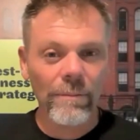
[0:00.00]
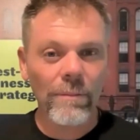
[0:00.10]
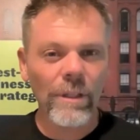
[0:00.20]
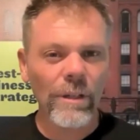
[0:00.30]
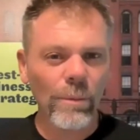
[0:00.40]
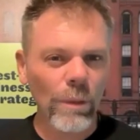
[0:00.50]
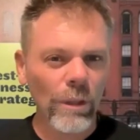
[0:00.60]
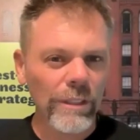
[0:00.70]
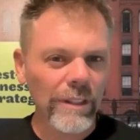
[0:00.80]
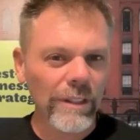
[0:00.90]
we
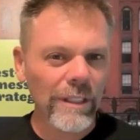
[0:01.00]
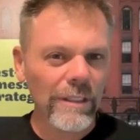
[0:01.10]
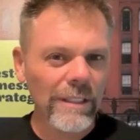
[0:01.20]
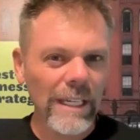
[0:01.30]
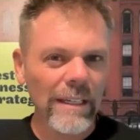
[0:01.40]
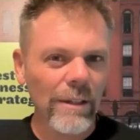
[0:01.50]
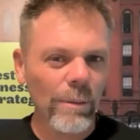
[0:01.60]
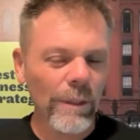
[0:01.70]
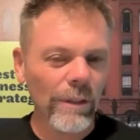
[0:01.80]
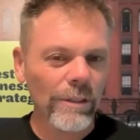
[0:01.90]
looked at the data,
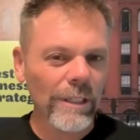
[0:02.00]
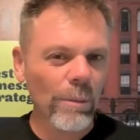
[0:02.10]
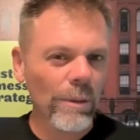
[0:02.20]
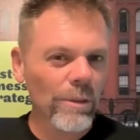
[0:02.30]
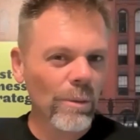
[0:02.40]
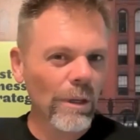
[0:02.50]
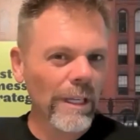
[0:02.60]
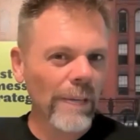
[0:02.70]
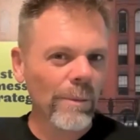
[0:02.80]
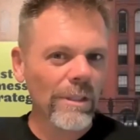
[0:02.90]
we looked at what's
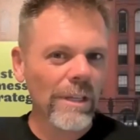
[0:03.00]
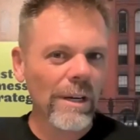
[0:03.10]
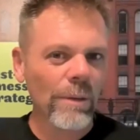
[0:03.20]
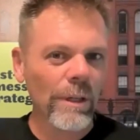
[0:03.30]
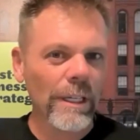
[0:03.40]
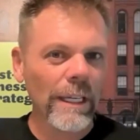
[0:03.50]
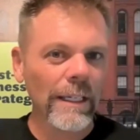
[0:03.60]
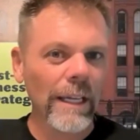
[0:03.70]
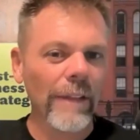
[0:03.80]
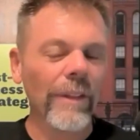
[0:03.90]
working, what's not
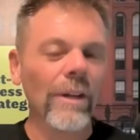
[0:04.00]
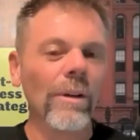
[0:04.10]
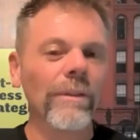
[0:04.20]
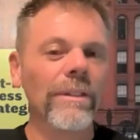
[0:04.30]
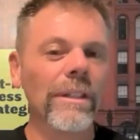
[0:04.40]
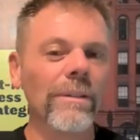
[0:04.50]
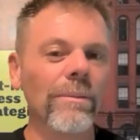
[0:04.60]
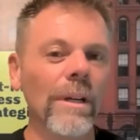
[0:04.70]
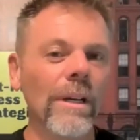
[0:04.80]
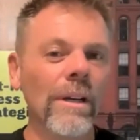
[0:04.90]
working, and then all of a
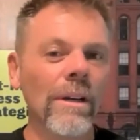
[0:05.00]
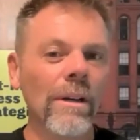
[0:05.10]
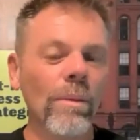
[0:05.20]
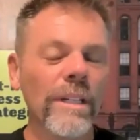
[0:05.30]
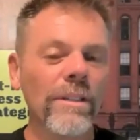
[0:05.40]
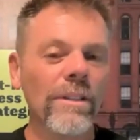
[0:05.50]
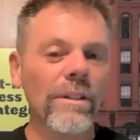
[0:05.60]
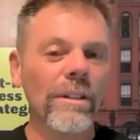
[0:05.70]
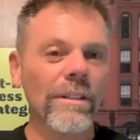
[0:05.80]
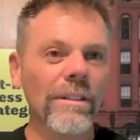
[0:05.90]
sudden we
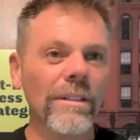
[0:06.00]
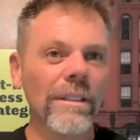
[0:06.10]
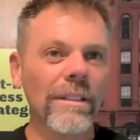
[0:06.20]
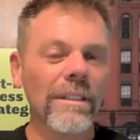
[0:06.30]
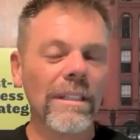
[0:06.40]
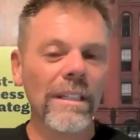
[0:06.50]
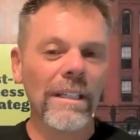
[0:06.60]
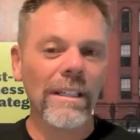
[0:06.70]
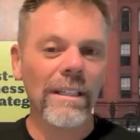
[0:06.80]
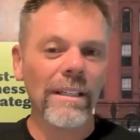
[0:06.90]
started to
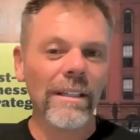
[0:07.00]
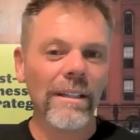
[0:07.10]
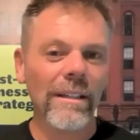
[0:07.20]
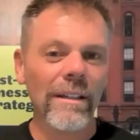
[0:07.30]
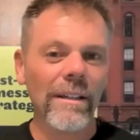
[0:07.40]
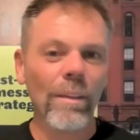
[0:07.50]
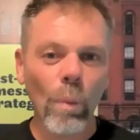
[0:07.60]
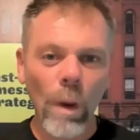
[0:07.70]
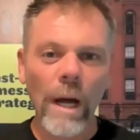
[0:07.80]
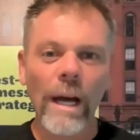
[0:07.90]
see
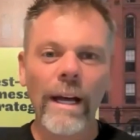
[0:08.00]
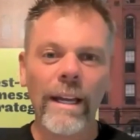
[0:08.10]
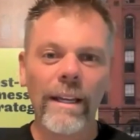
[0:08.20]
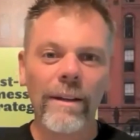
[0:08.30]
why